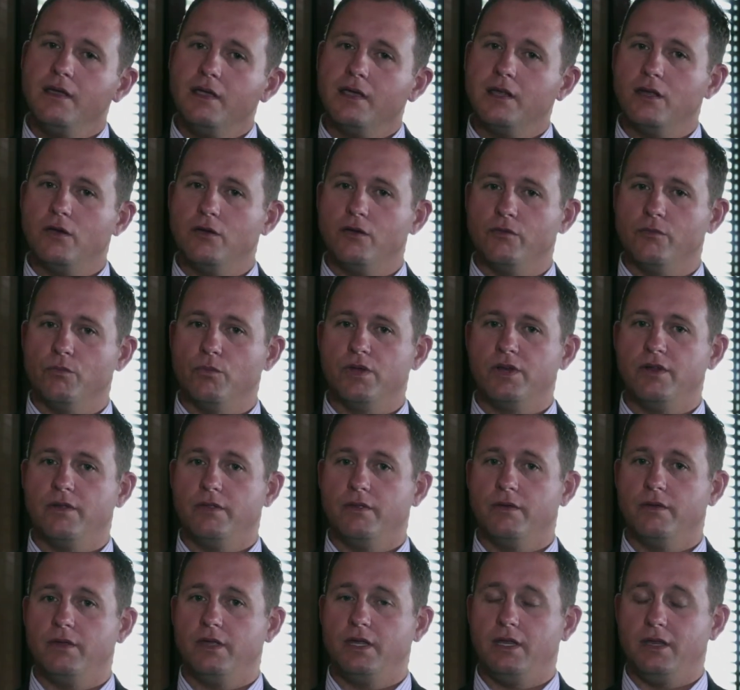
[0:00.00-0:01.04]

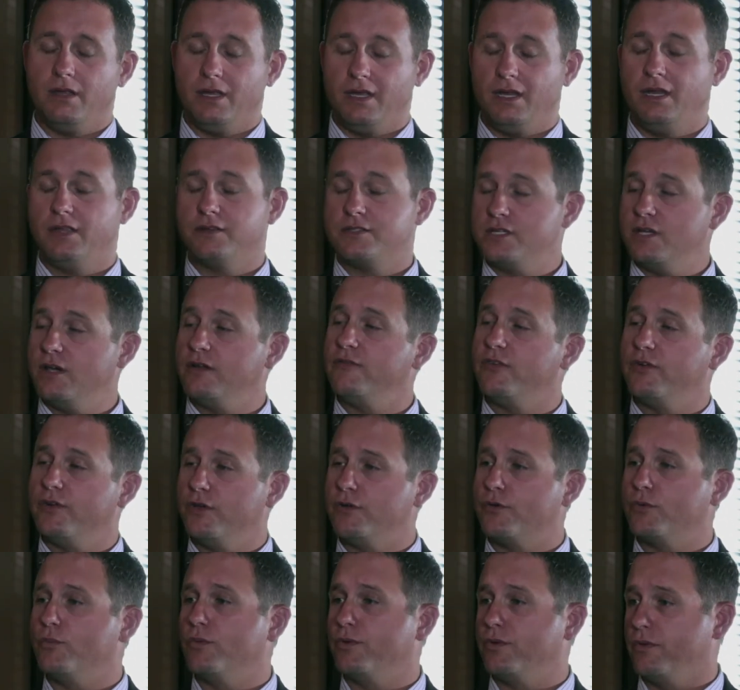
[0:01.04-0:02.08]
and it's covered
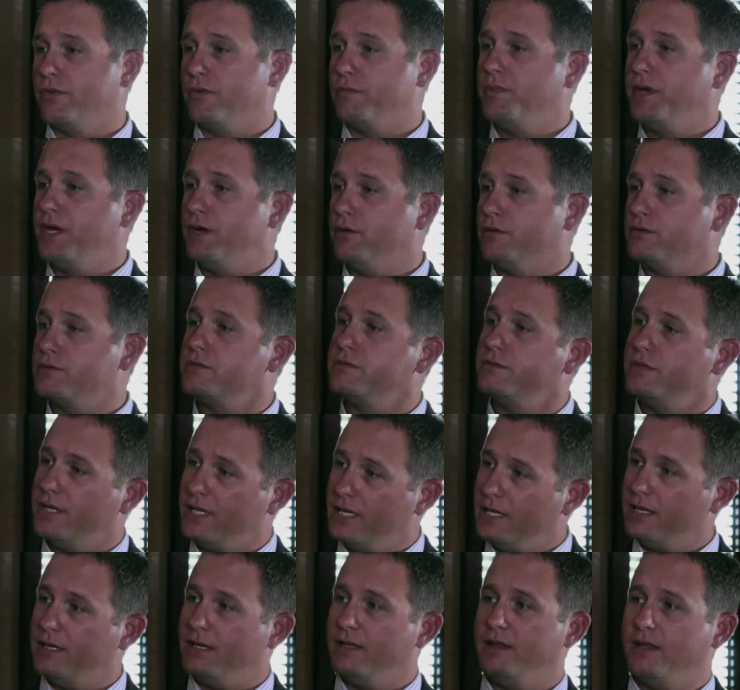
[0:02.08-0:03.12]
under one of the perils,
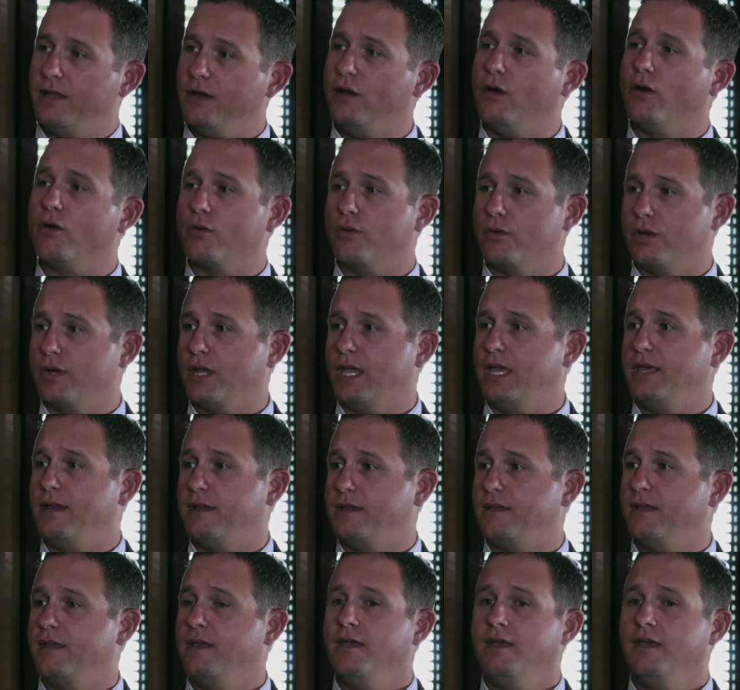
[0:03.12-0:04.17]
then they are going to get